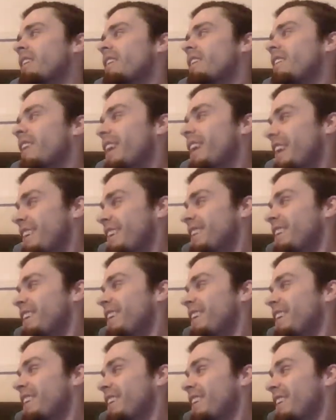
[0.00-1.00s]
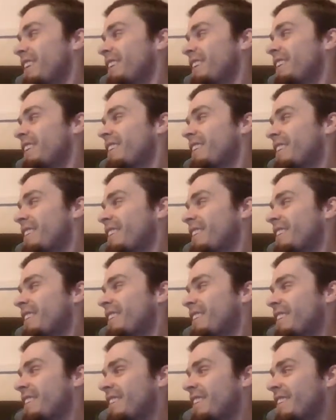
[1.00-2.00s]
Right, dear?
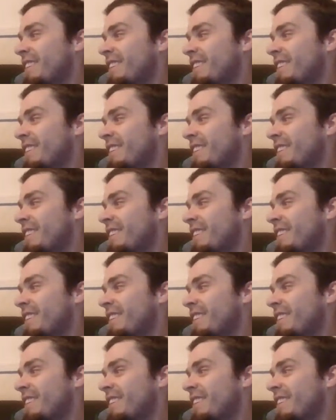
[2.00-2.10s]
Mm-hmm.